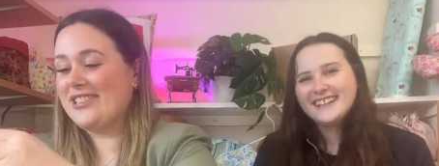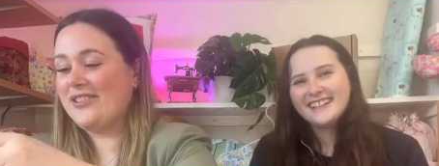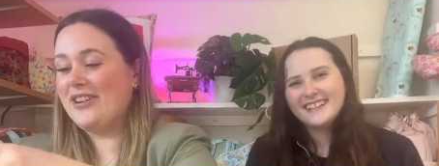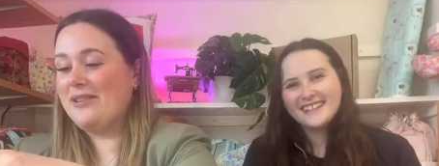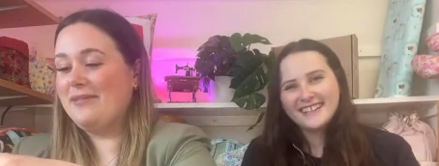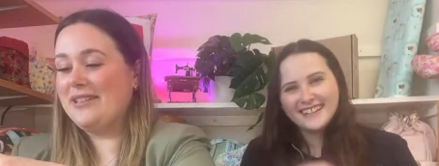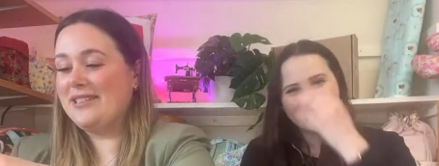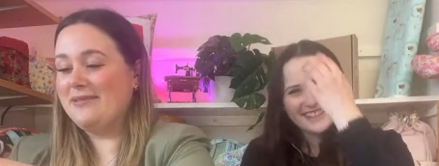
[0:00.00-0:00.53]

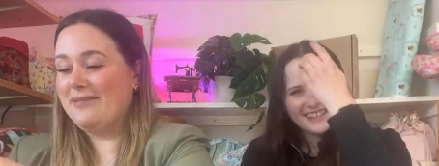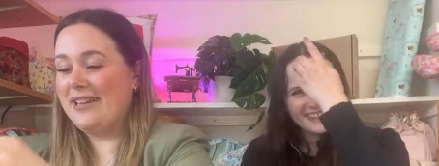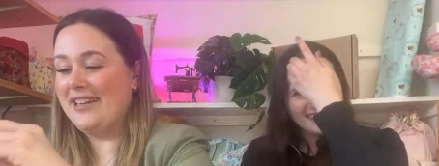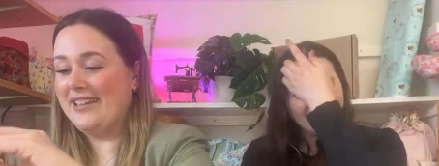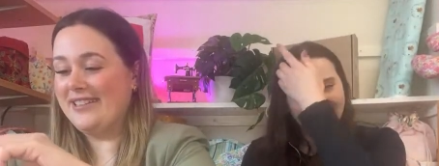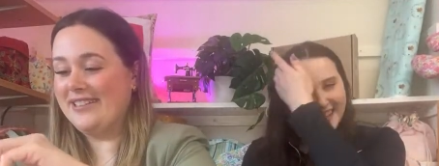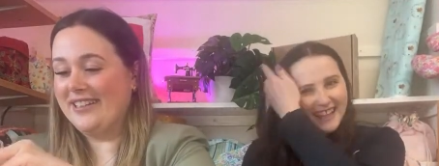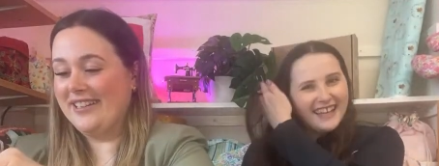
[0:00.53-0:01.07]
Speaker 1: screaming to be
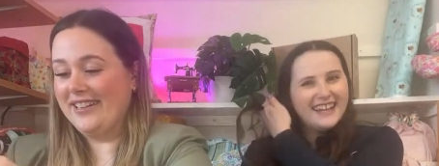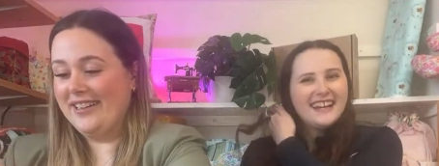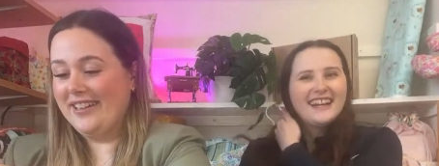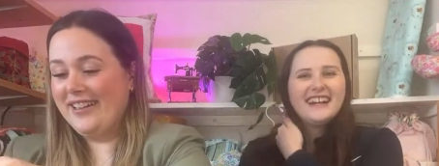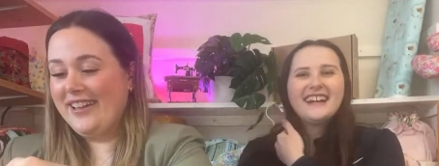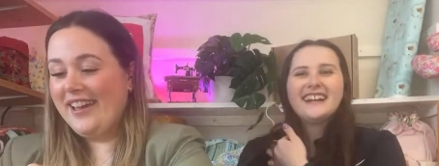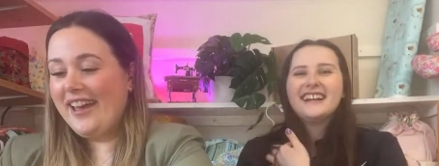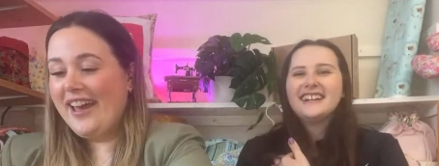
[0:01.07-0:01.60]
eaten.
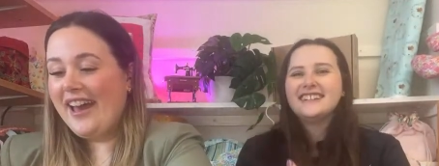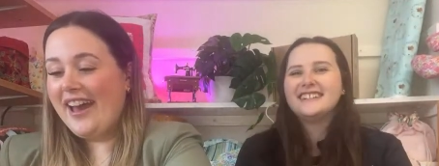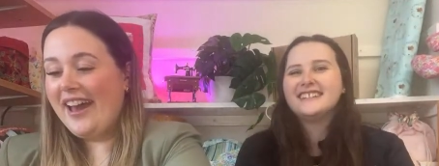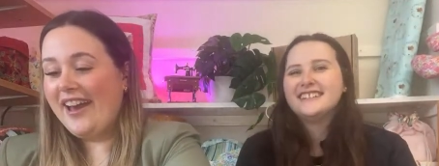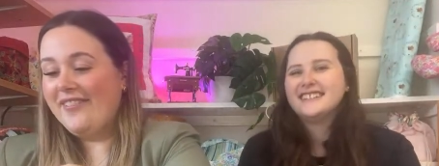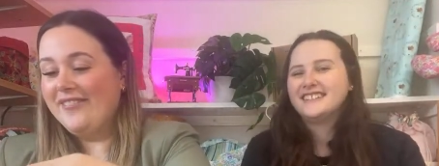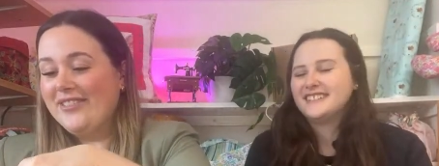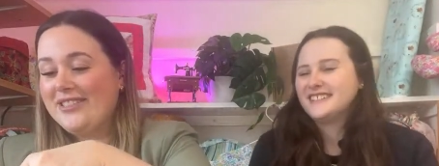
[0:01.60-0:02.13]

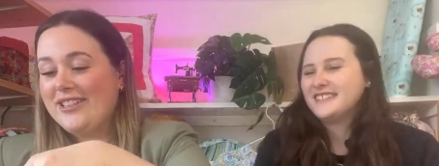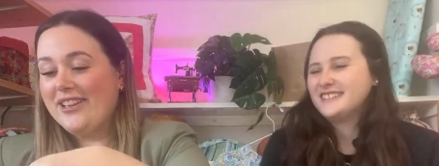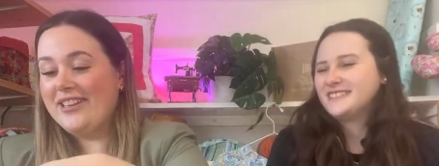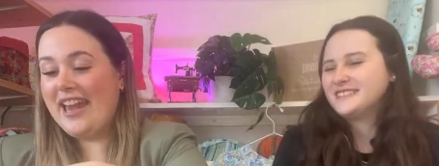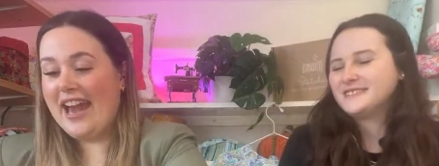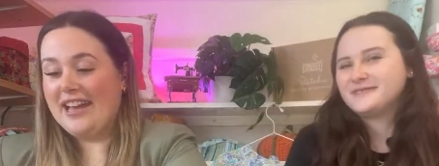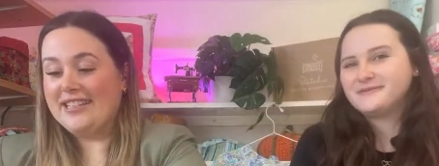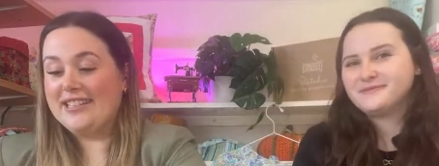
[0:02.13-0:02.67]
Um, so
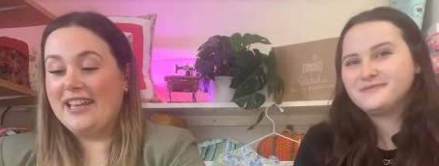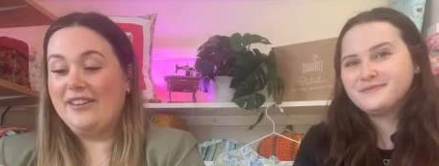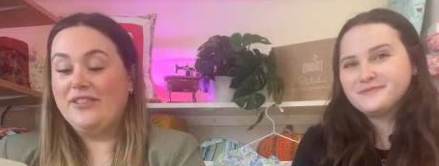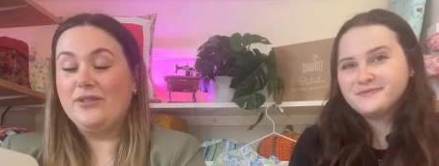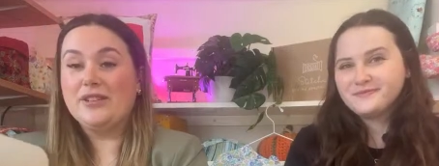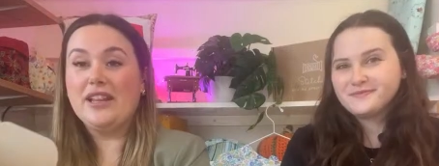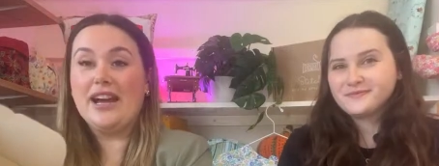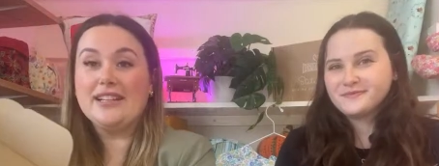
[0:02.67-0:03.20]
yes, if you
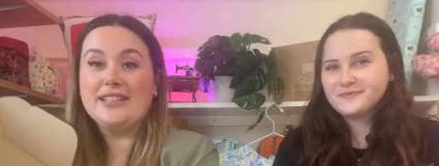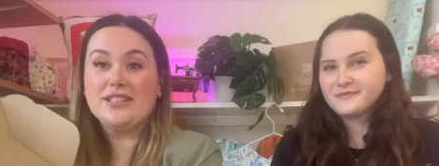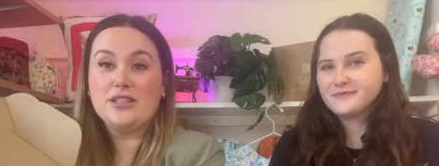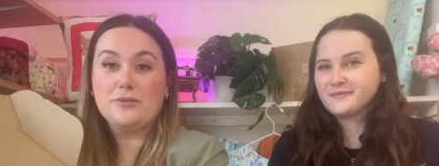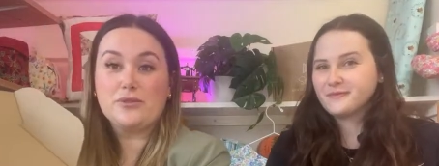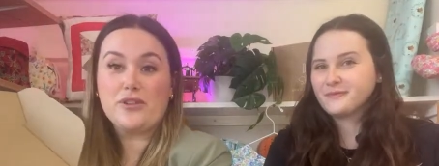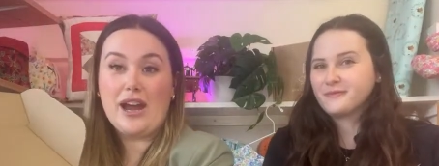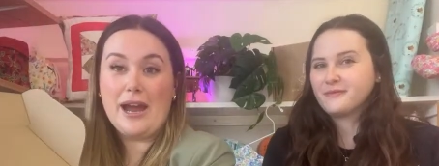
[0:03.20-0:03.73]
would like to
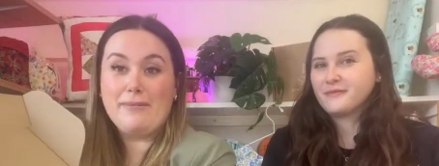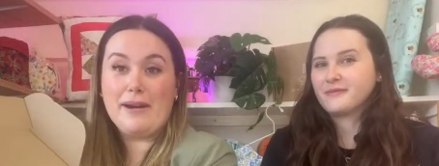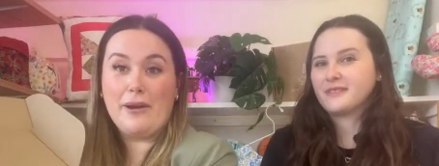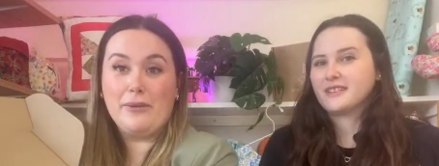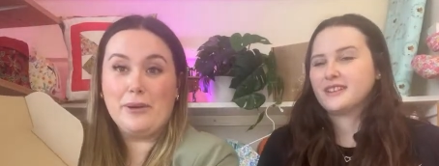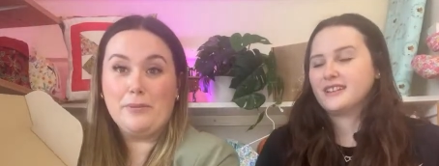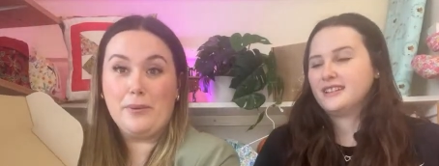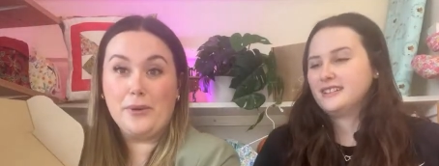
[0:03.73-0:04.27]
subscribe, I
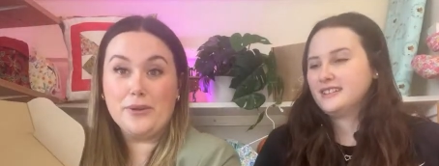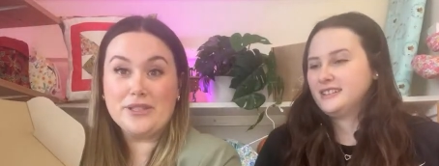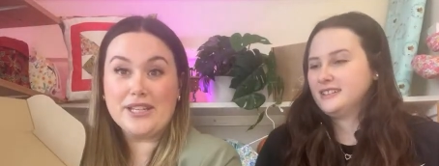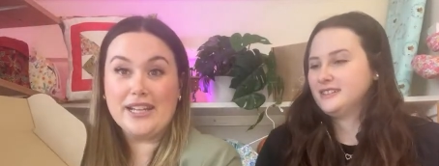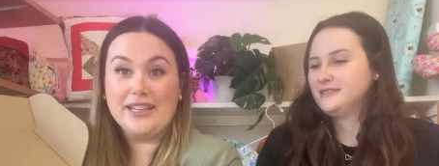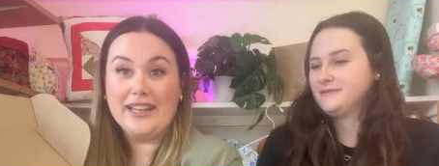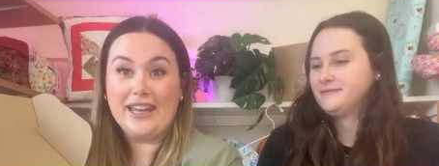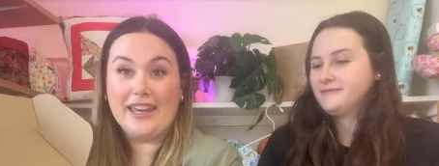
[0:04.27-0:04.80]
will put
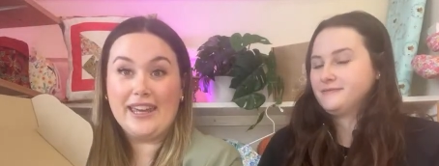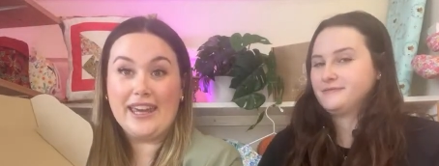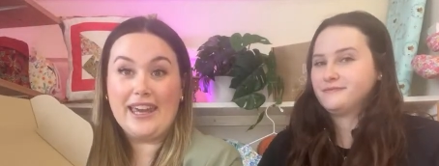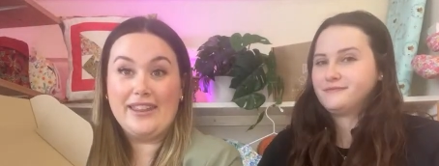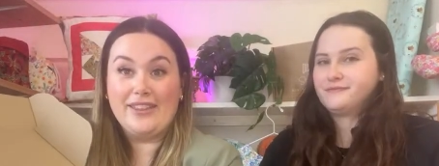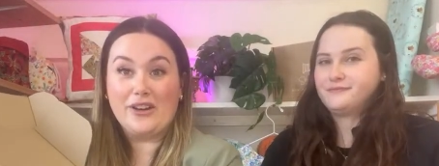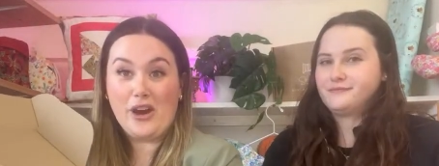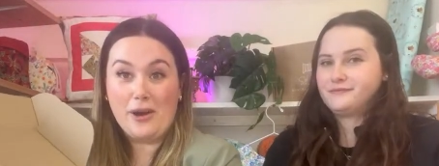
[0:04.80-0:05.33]
a link
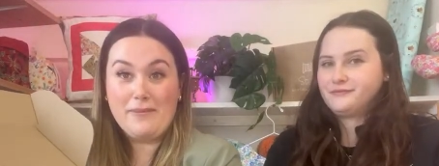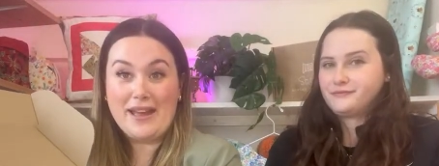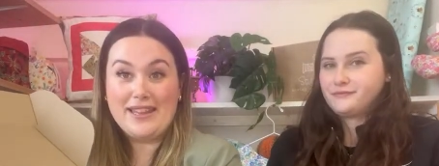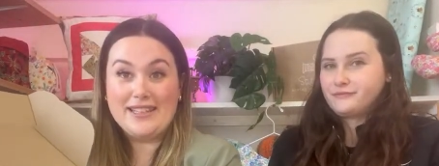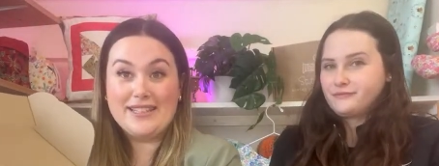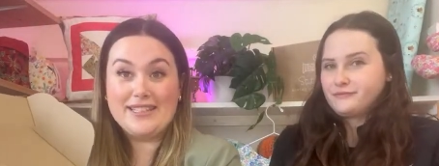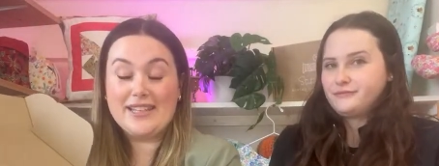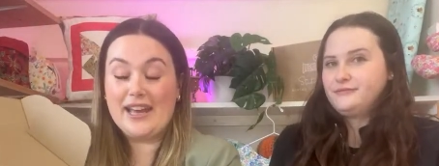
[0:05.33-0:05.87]
in the
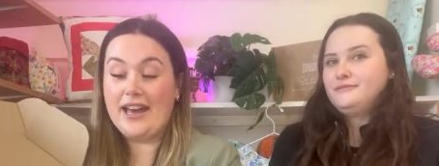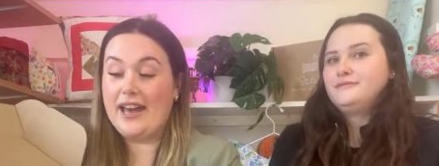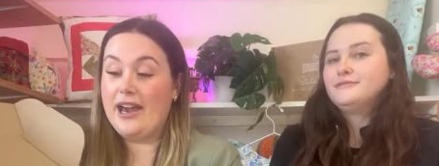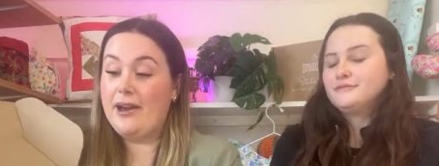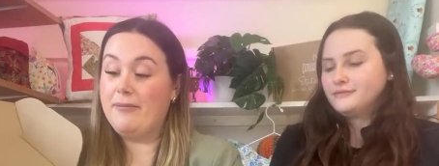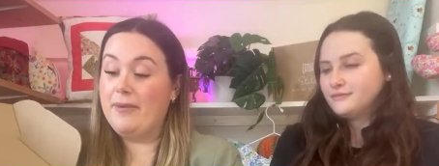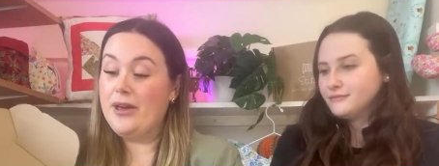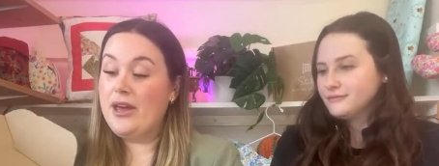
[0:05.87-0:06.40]
comments.
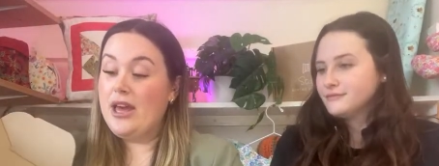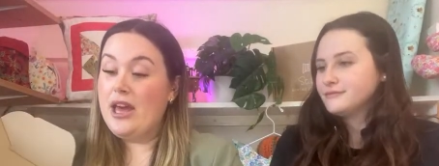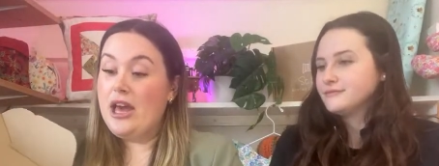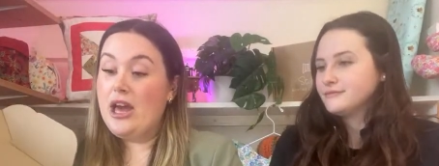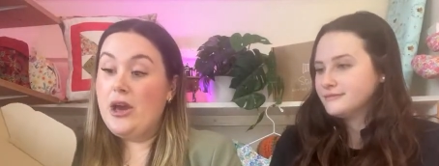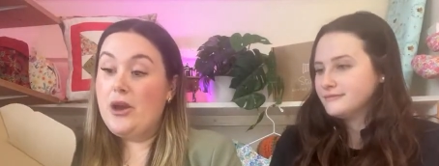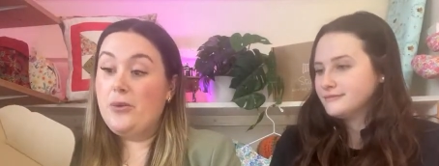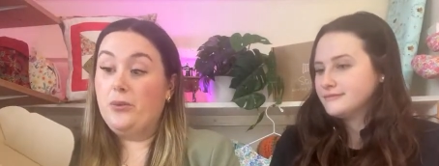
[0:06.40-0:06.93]
Um,
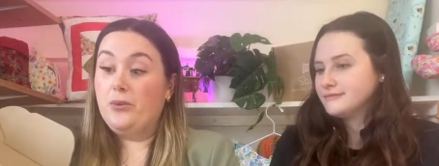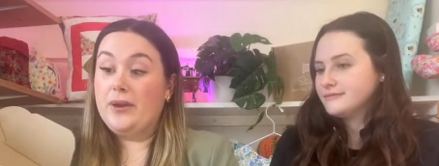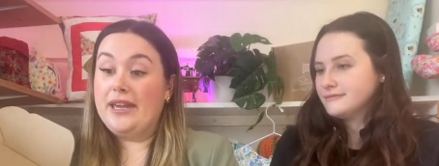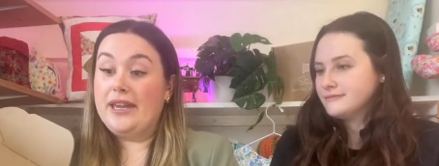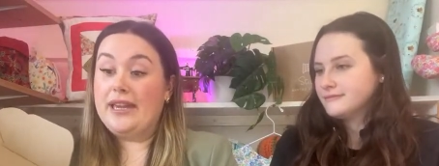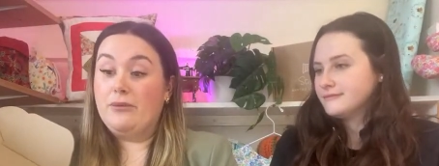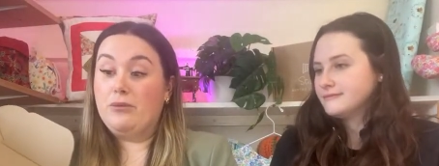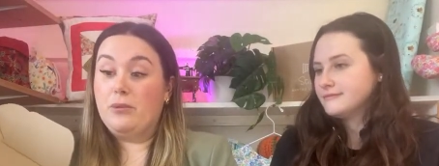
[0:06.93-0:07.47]

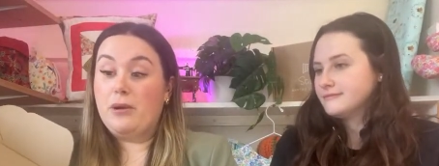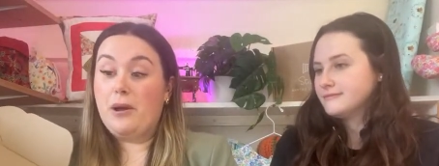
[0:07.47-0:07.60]
we will